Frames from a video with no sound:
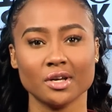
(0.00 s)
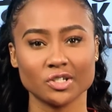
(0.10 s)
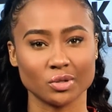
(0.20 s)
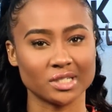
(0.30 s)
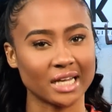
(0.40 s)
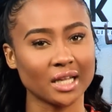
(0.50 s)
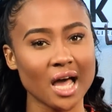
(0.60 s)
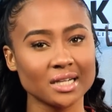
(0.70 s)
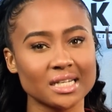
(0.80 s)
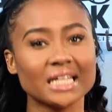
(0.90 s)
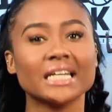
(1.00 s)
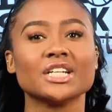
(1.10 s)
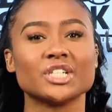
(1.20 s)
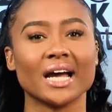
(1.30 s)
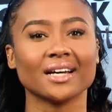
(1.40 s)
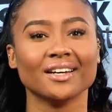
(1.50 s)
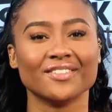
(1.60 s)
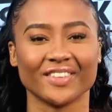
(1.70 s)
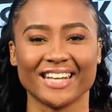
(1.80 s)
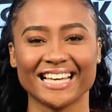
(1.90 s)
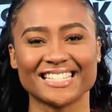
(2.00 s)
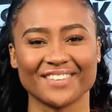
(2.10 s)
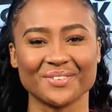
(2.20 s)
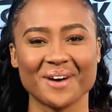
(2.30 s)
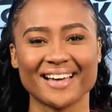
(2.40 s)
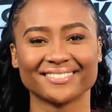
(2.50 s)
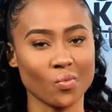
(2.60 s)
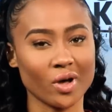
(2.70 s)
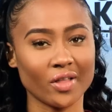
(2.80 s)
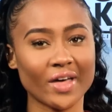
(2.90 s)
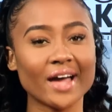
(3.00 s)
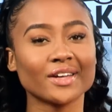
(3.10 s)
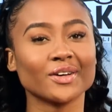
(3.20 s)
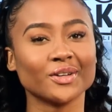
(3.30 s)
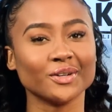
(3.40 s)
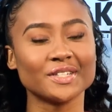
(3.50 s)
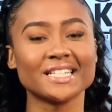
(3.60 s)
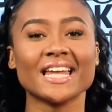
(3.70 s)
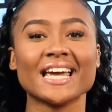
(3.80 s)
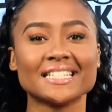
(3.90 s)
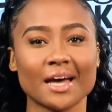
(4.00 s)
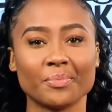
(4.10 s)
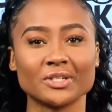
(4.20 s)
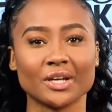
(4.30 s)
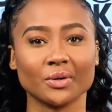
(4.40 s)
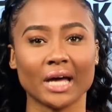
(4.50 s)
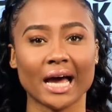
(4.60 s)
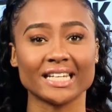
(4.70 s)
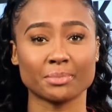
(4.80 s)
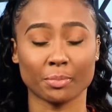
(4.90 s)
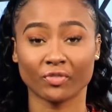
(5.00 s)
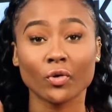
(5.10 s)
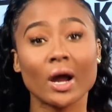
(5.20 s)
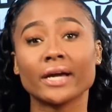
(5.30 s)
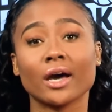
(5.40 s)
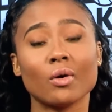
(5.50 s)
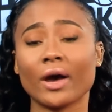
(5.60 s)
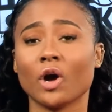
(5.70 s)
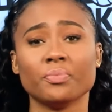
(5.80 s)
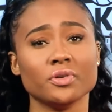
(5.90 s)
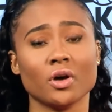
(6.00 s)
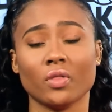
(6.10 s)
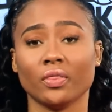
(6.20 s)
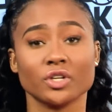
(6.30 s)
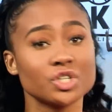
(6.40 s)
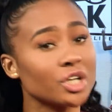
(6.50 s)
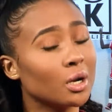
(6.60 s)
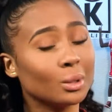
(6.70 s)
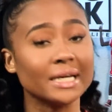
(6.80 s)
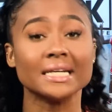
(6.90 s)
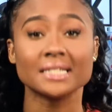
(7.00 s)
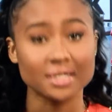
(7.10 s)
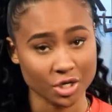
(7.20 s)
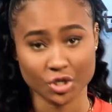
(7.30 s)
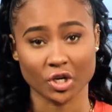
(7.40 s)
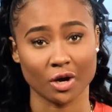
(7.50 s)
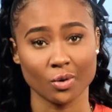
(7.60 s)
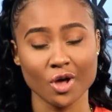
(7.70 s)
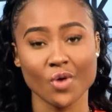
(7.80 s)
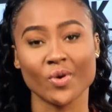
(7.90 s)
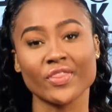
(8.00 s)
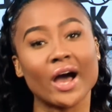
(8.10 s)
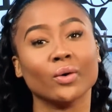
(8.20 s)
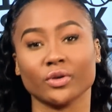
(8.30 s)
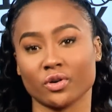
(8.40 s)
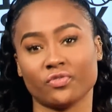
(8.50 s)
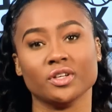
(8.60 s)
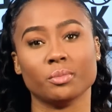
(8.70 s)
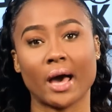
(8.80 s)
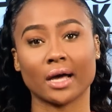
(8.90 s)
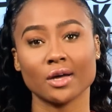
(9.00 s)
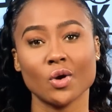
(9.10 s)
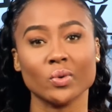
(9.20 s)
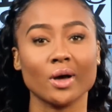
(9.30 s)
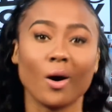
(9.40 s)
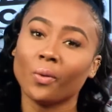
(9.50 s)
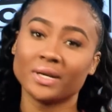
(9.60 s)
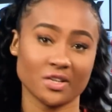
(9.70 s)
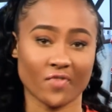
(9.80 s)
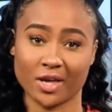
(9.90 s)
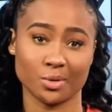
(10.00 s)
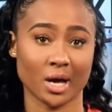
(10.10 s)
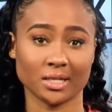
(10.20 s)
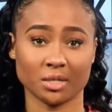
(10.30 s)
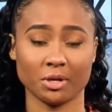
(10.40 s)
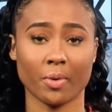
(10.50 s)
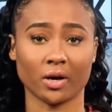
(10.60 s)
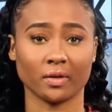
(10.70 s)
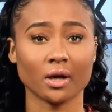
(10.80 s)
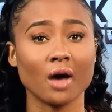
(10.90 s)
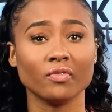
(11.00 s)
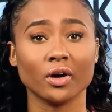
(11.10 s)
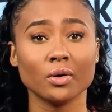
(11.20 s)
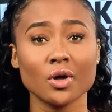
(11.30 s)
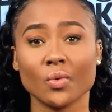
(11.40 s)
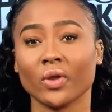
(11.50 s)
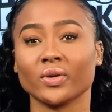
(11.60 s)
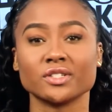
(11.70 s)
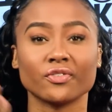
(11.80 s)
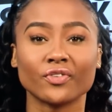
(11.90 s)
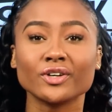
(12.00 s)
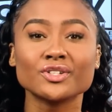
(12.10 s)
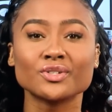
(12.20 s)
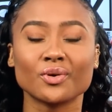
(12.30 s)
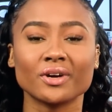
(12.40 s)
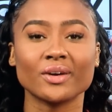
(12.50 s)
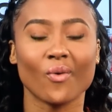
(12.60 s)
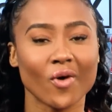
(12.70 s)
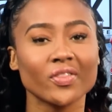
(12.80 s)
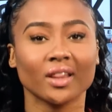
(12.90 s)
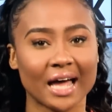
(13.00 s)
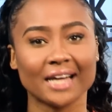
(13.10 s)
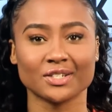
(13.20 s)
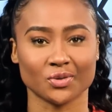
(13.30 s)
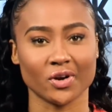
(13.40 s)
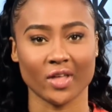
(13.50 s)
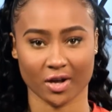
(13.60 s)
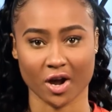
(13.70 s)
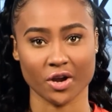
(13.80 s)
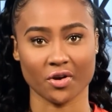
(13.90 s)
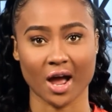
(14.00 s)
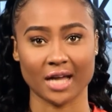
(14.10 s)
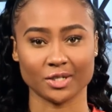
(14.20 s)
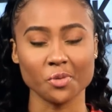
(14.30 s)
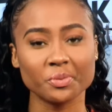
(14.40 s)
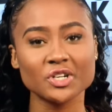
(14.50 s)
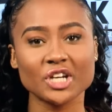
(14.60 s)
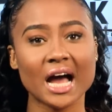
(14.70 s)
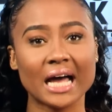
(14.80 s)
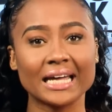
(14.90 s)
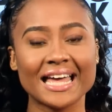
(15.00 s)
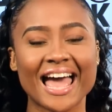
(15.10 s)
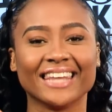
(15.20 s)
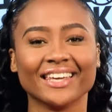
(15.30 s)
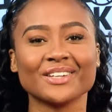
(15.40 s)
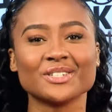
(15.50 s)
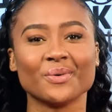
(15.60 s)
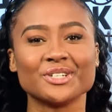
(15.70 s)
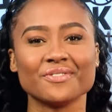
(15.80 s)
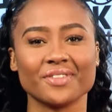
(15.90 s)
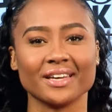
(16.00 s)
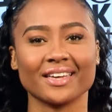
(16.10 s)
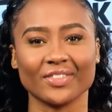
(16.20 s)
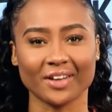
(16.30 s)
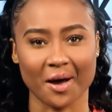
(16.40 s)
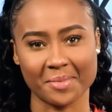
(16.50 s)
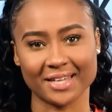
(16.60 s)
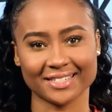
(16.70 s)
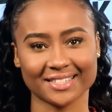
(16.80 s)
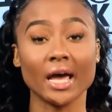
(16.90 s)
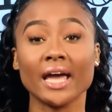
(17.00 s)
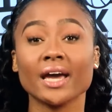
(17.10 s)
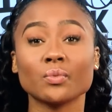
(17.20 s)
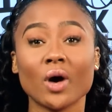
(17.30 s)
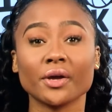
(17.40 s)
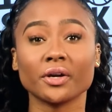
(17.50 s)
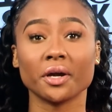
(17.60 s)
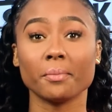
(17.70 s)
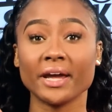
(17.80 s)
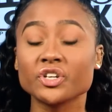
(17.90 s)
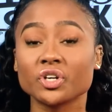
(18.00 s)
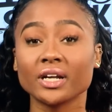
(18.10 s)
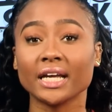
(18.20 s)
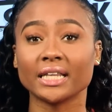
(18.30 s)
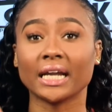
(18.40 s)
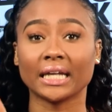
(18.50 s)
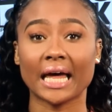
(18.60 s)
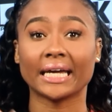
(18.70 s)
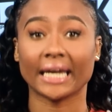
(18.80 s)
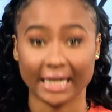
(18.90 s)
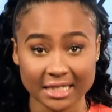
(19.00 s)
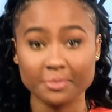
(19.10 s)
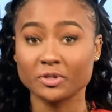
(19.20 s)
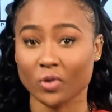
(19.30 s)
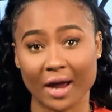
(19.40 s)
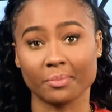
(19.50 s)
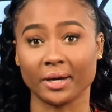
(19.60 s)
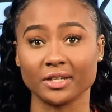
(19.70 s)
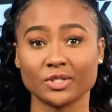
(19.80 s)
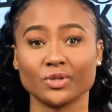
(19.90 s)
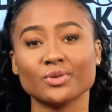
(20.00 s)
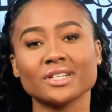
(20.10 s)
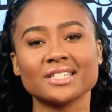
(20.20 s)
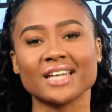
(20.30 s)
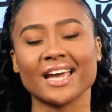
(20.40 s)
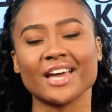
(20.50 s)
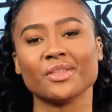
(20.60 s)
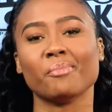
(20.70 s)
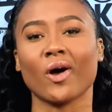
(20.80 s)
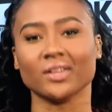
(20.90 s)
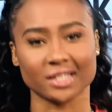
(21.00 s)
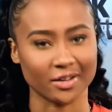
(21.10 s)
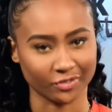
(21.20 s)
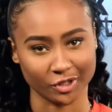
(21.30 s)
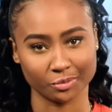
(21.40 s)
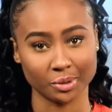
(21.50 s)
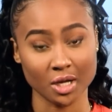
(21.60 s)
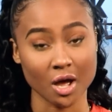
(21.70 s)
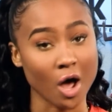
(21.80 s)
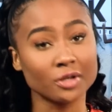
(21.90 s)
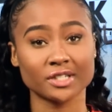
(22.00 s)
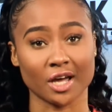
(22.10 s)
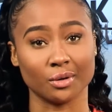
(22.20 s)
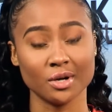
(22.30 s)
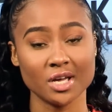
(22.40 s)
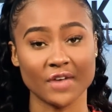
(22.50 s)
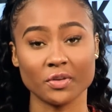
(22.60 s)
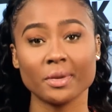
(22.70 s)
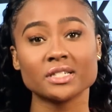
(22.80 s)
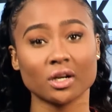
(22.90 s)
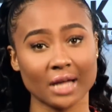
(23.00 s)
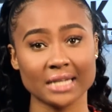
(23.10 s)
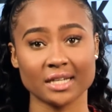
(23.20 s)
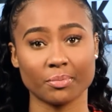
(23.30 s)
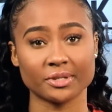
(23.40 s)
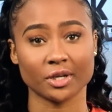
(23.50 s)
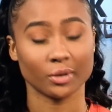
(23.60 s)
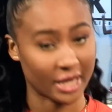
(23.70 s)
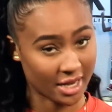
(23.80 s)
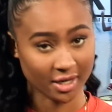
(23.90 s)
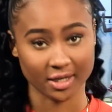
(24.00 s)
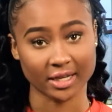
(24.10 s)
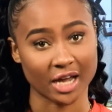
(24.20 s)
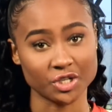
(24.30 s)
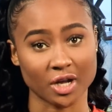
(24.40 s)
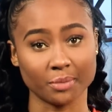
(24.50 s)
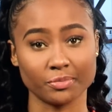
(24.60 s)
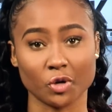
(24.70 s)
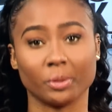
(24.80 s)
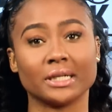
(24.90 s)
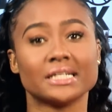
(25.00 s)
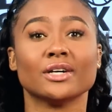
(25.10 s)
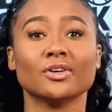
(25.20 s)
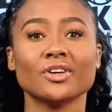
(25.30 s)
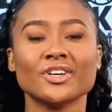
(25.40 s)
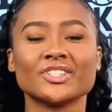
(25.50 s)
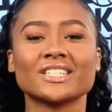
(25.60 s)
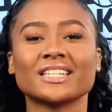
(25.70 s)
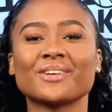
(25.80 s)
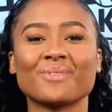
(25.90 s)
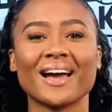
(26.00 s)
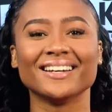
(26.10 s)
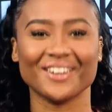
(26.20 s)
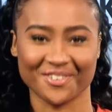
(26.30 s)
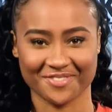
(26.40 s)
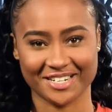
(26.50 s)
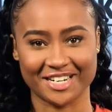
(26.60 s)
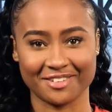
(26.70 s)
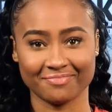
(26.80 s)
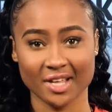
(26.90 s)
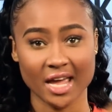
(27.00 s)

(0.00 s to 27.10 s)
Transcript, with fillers: So stay locked to the Heat Check for the next giveaway. Well, that concludes today's episode, guys. But before I go, I hope you know that the show isn't a show without your feedback. We always invite you guys to be a part of the combo, whether it's the first story or the last story that caught your eye. Don't be shy and let us know what you think in the comments. And while you're here, make sure to hit that like and subscribe button so you can stay in the Ball is Life loop. Also, if you missed our last episode and you need to catch up, no big deal. Just click right over here.